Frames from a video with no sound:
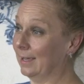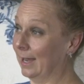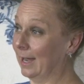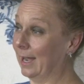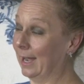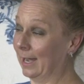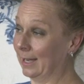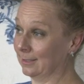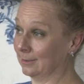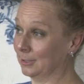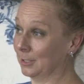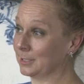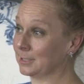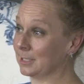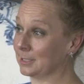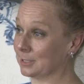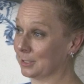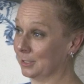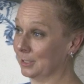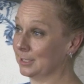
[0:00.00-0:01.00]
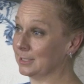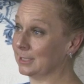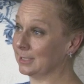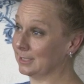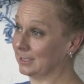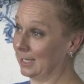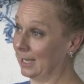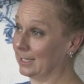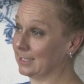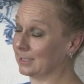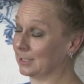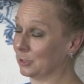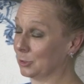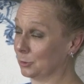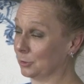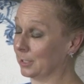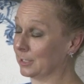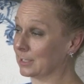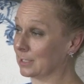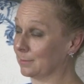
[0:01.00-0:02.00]
It looks as good as it tasted,
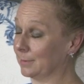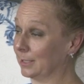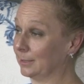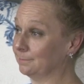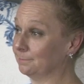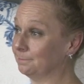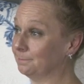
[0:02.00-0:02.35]
trust me.